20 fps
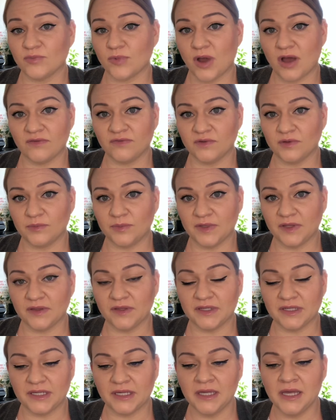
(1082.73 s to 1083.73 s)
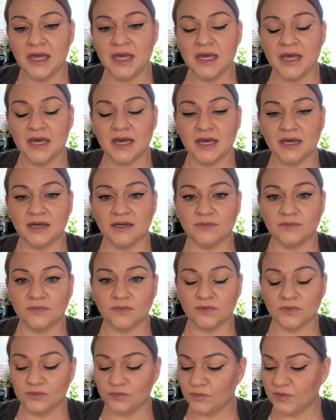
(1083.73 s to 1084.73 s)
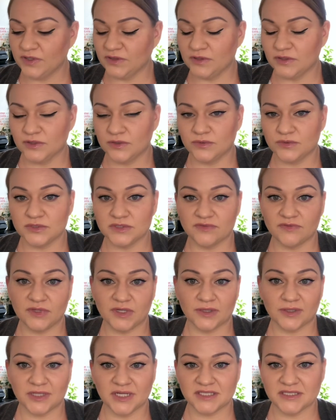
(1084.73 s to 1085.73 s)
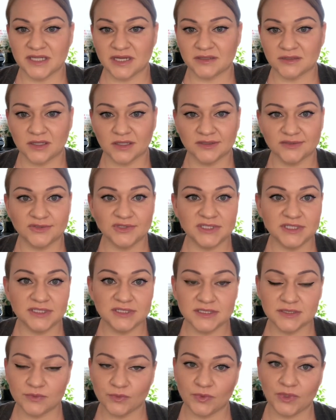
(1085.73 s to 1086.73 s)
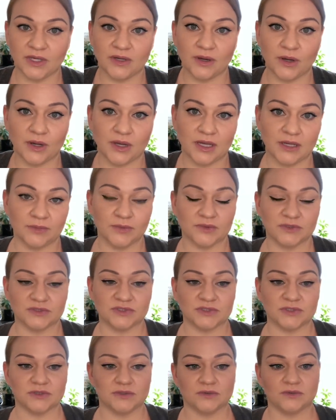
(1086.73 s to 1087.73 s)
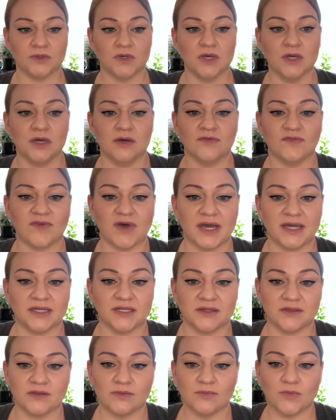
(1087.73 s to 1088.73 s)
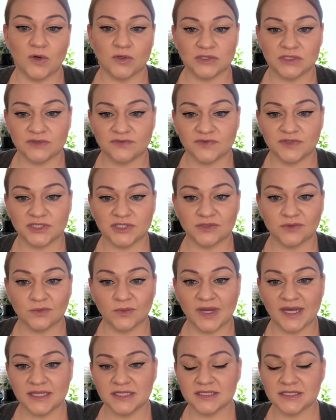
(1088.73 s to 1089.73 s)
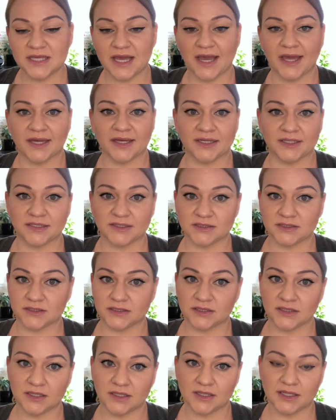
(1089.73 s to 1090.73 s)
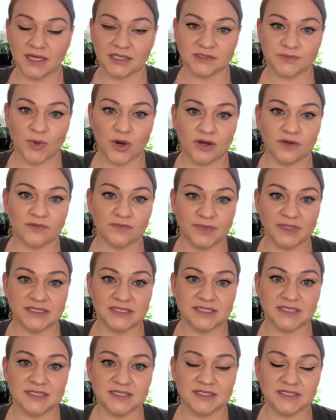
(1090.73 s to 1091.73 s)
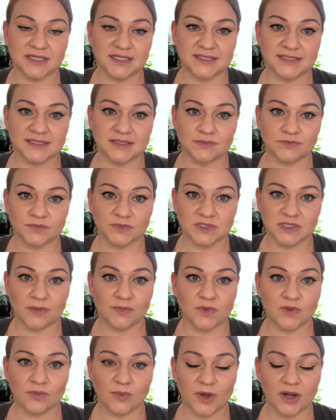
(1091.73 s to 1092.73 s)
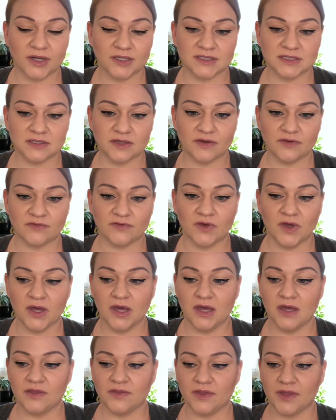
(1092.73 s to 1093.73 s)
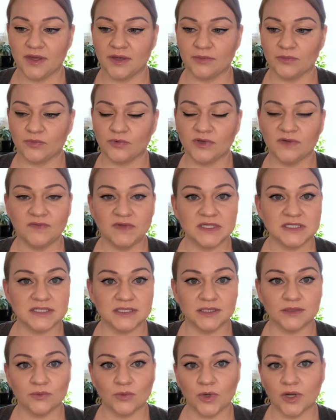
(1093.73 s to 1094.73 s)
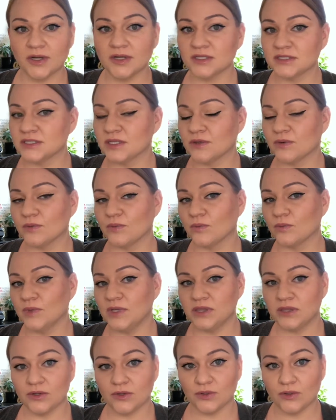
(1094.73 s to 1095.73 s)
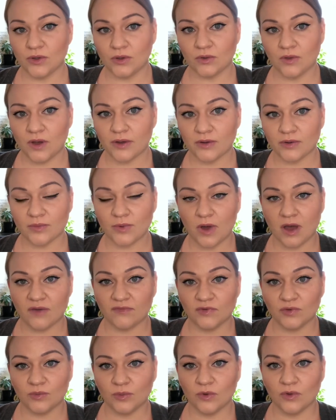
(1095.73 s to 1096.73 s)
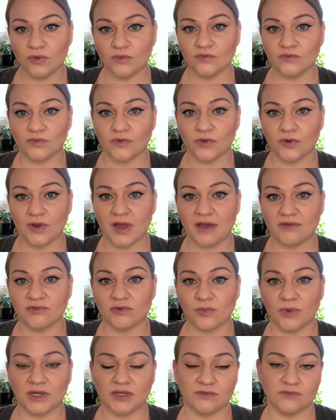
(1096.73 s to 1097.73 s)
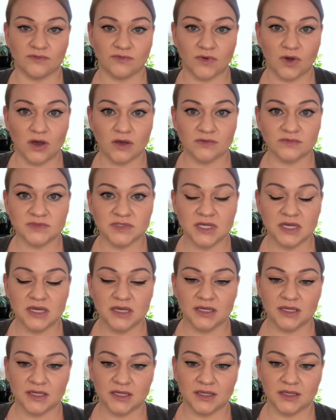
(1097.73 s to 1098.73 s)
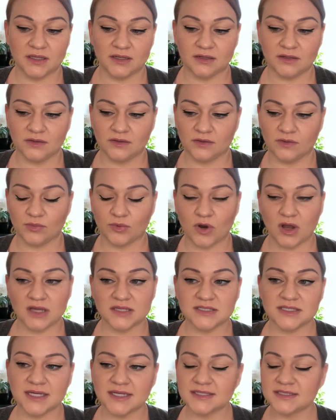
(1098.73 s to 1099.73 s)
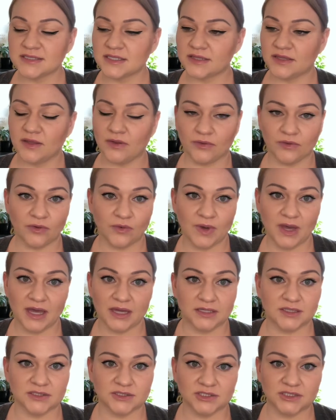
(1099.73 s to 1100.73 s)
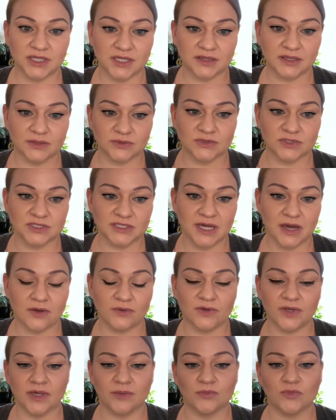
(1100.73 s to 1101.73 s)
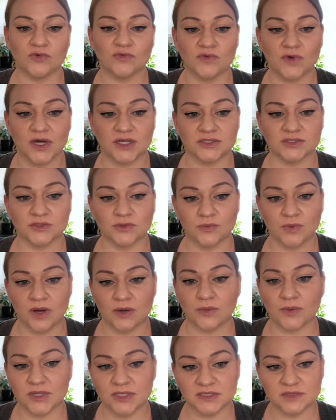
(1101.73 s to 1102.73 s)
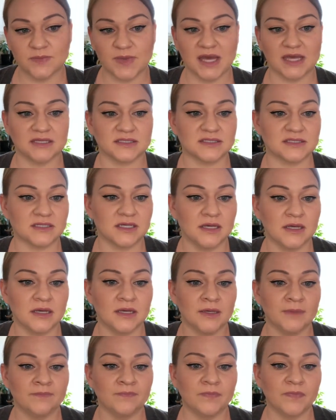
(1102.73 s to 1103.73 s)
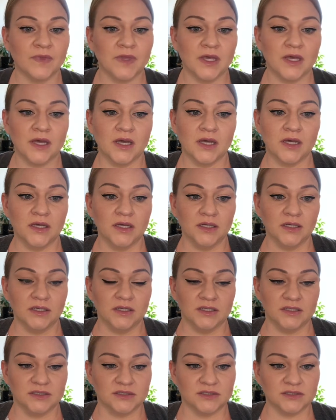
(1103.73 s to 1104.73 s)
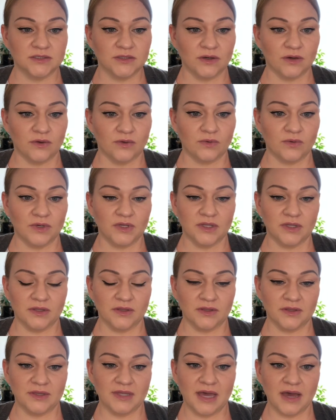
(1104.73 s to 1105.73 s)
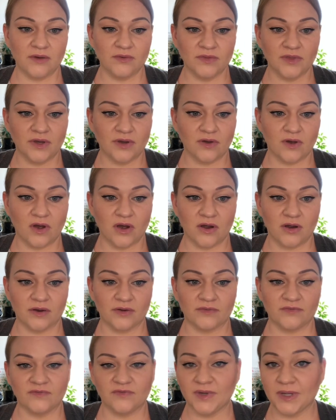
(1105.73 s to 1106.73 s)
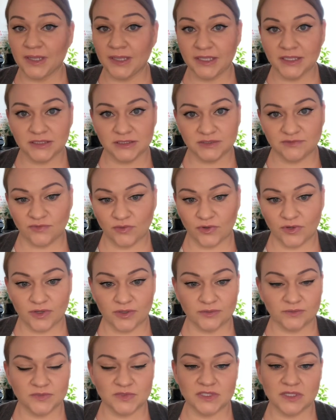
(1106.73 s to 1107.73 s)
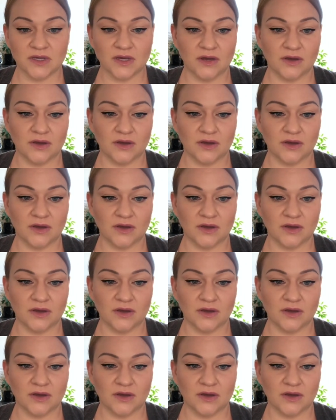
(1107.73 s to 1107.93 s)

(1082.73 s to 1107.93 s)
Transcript: profitability. With the use of internet technologies, we are able to find the most efficient ways, and that's part of business, is some of the parts of that previously worked, when they're no longer profitable for everyone involved in the process, they'll go ahead and shut those down and move on to what works best. So now there are various forms